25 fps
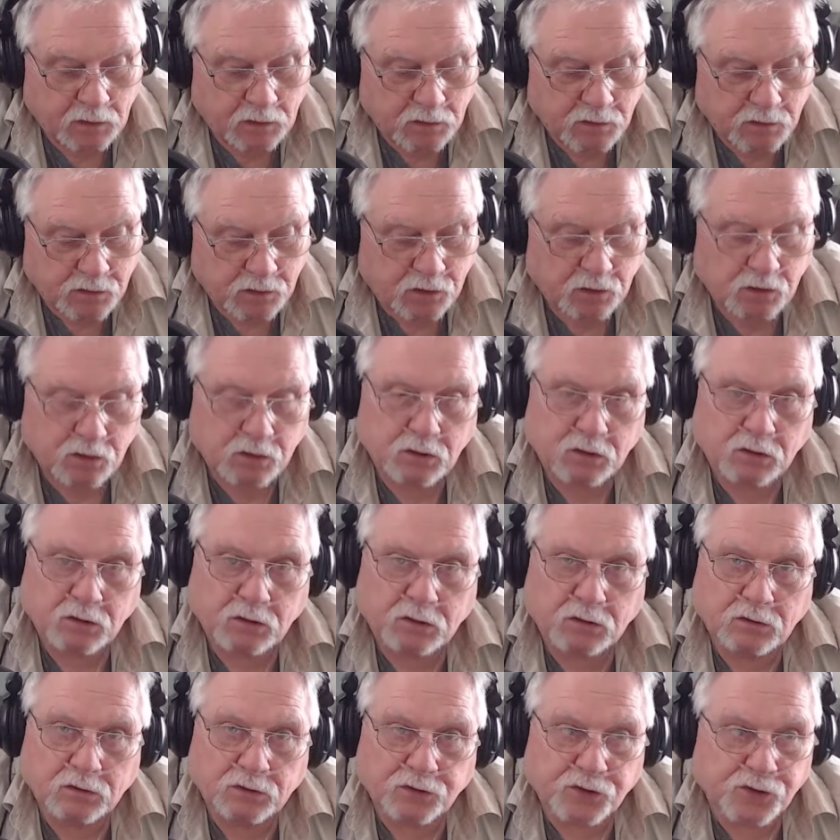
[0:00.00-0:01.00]

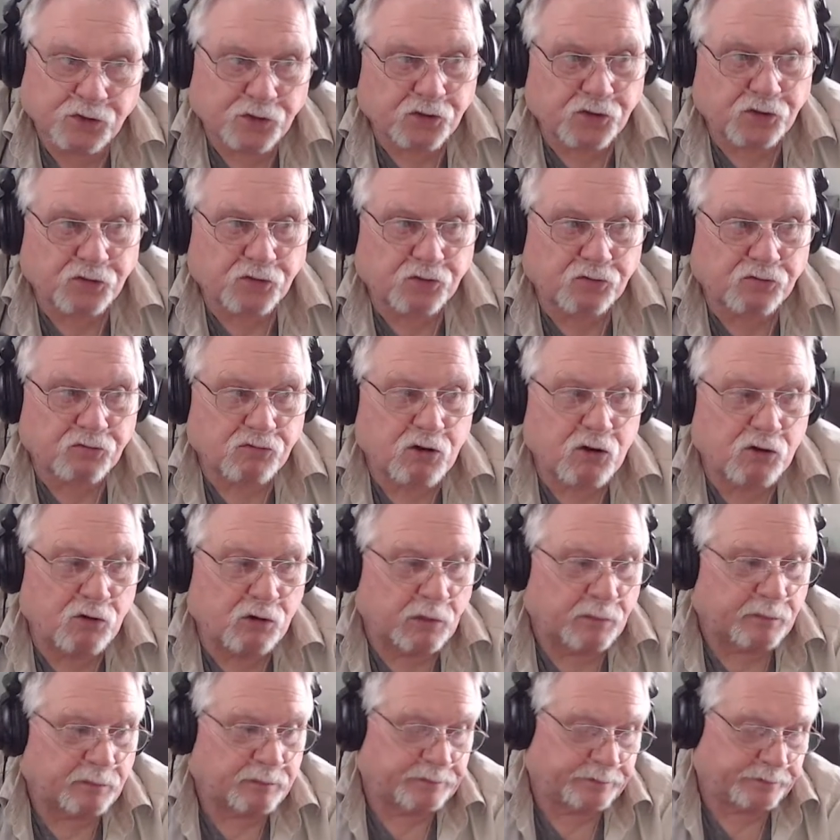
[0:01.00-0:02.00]
So screw
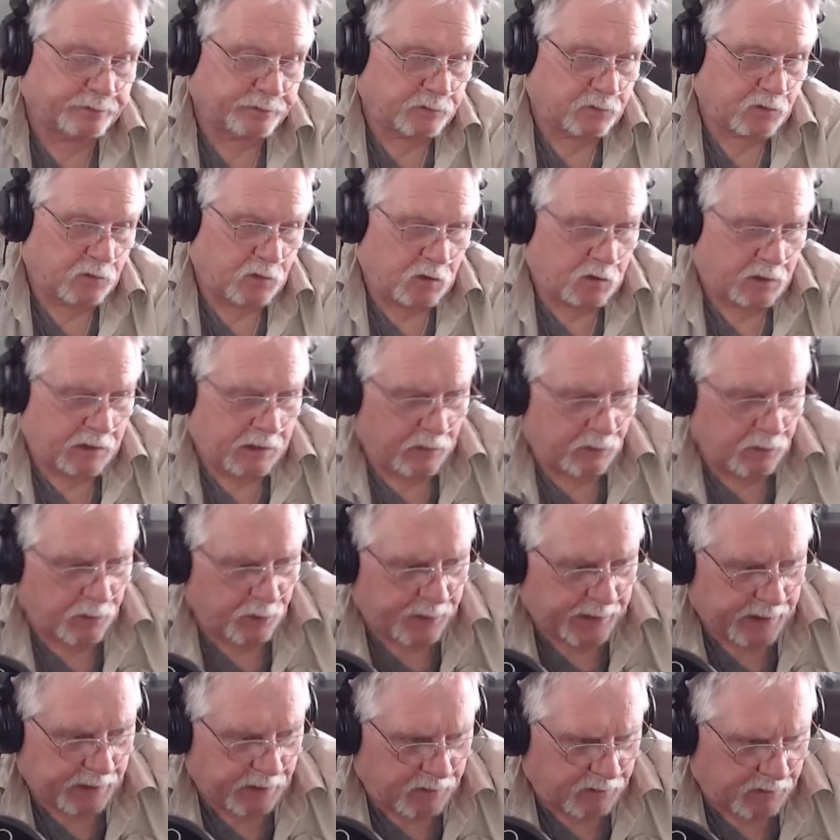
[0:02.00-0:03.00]
them. All right, what do
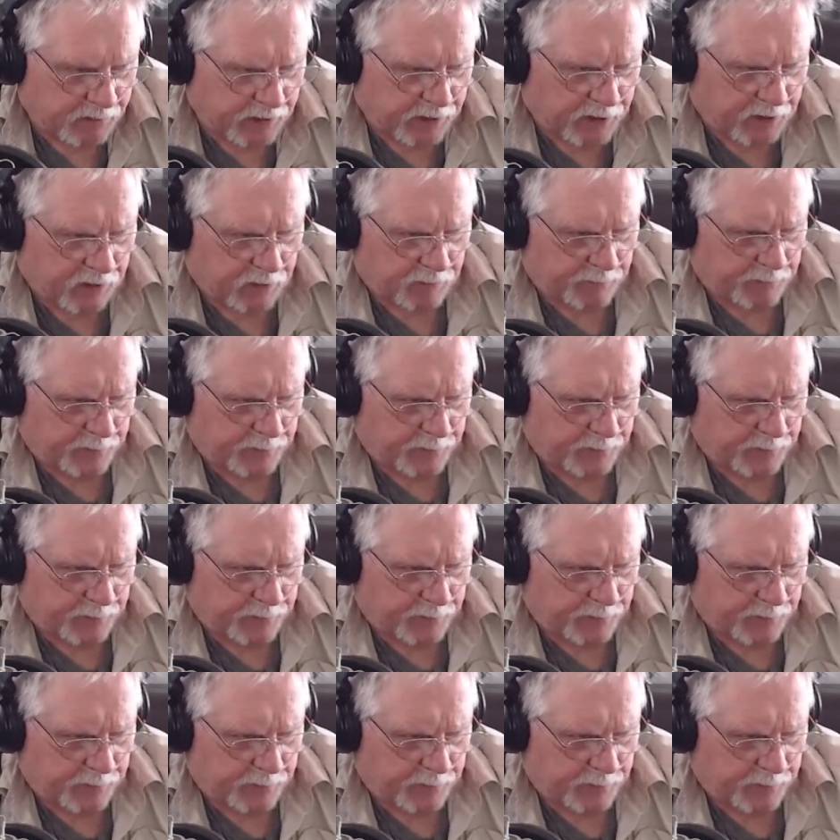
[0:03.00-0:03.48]
we got over here?